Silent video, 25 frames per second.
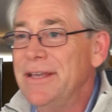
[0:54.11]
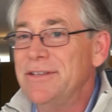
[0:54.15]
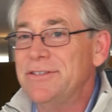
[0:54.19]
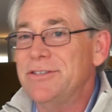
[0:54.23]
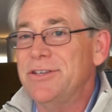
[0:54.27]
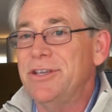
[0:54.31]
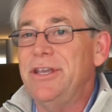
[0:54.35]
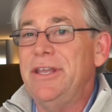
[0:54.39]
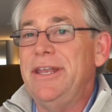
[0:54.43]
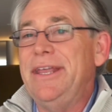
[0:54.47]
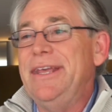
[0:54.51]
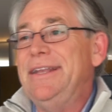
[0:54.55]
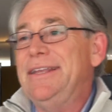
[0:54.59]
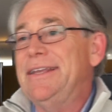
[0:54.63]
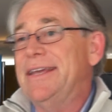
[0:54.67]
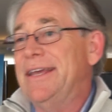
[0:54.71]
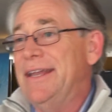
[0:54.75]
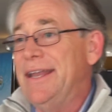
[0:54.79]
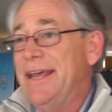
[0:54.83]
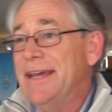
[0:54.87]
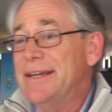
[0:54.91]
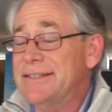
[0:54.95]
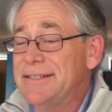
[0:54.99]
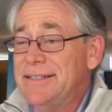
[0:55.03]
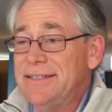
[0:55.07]
So you need
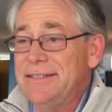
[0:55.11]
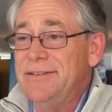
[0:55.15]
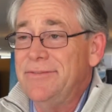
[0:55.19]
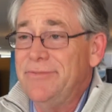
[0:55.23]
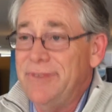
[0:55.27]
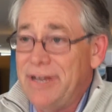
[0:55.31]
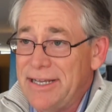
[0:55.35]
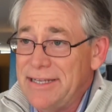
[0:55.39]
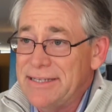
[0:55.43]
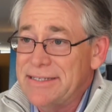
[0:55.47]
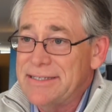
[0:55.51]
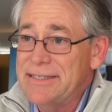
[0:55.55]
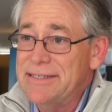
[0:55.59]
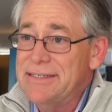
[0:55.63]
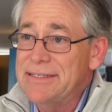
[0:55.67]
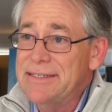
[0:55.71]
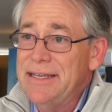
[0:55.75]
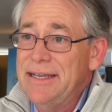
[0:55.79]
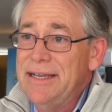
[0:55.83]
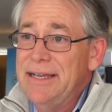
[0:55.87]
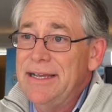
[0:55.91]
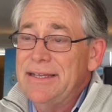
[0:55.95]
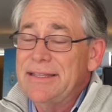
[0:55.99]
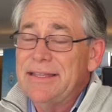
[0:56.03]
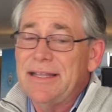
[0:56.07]
connected devices
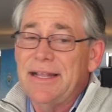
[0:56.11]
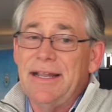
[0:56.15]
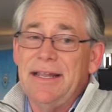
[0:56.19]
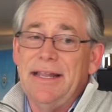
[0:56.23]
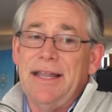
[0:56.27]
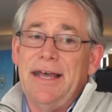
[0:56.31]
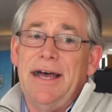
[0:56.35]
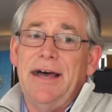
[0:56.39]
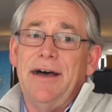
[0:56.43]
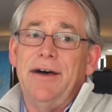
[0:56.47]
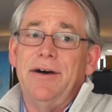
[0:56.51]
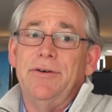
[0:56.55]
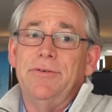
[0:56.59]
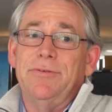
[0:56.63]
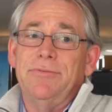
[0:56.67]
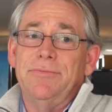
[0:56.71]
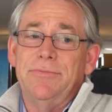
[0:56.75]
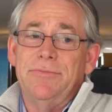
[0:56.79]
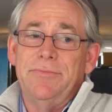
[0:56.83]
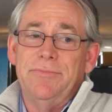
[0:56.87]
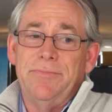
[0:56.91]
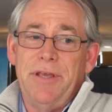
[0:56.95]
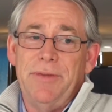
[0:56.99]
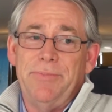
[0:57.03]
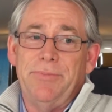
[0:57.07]
that allow
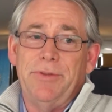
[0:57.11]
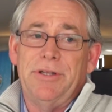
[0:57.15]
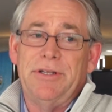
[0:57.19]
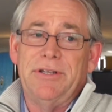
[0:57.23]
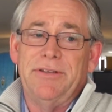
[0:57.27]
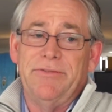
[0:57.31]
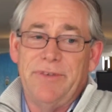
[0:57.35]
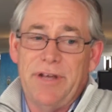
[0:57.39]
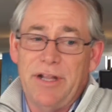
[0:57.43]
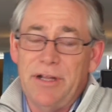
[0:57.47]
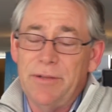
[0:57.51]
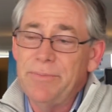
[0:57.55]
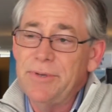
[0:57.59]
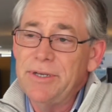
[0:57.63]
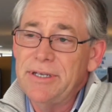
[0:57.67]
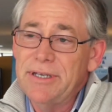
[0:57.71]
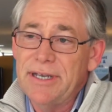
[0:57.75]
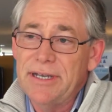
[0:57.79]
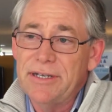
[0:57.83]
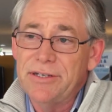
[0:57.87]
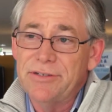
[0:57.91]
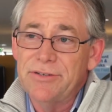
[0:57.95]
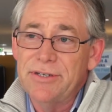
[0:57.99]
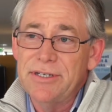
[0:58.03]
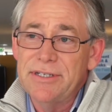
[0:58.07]
people in developing
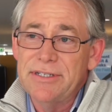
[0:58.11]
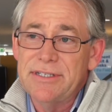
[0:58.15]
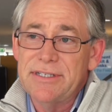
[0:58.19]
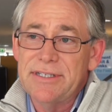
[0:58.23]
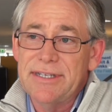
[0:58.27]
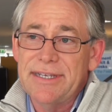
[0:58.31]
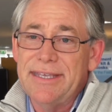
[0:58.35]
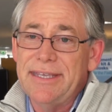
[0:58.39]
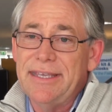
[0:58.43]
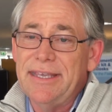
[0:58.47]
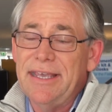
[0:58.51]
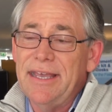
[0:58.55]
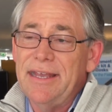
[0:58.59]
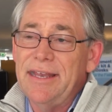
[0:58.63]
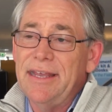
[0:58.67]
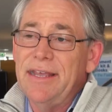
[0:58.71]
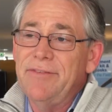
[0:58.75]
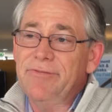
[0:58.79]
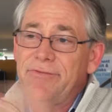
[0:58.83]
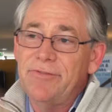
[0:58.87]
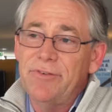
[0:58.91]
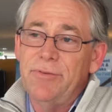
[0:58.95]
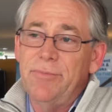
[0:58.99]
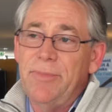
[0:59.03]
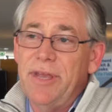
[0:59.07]
countries to get
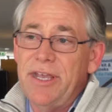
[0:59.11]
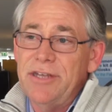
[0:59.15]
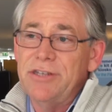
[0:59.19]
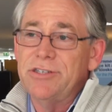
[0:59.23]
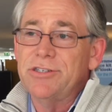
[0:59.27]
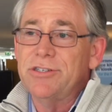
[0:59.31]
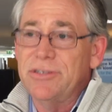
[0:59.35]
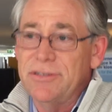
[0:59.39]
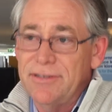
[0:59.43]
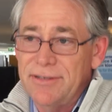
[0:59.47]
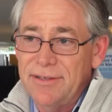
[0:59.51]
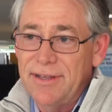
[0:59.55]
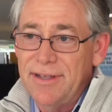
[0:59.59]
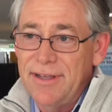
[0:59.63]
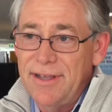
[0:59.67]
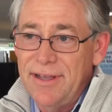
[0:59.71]
information